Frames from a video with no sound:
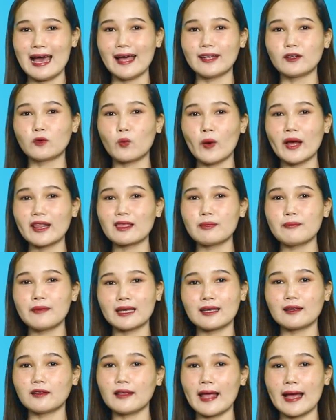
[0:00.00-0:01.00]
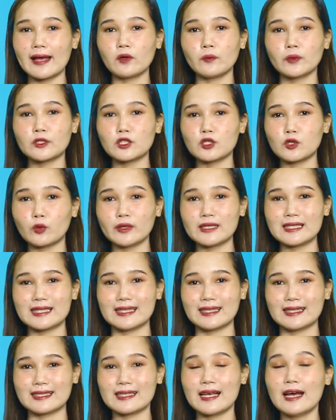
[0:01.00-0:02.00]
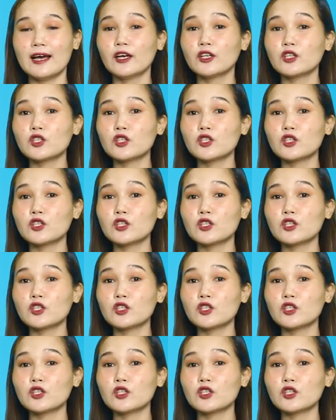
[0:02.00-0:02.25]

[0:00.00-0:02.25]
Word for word: and rhythmic language choices